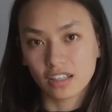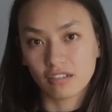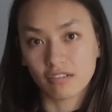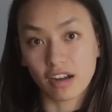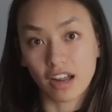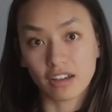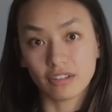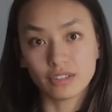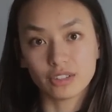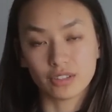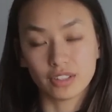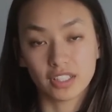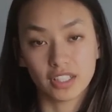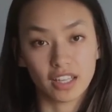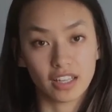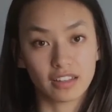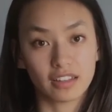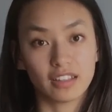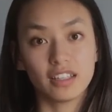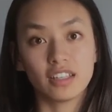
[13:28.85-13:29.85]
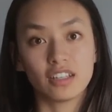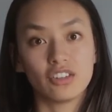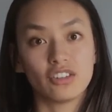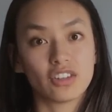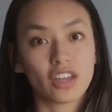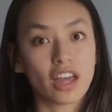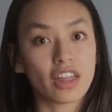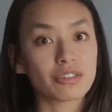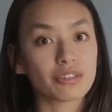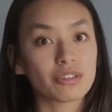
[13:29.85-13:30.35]
around doing nothing and you
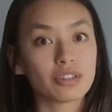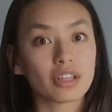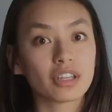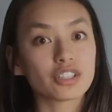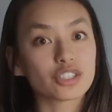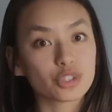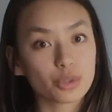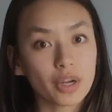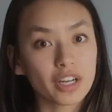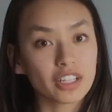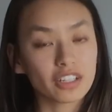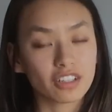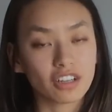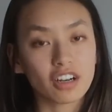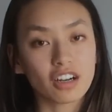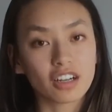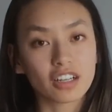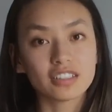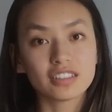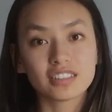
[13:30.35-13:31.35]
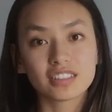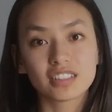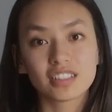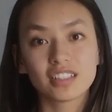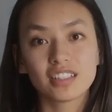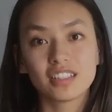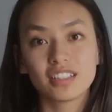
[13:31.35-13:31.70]
get through like 20 cards,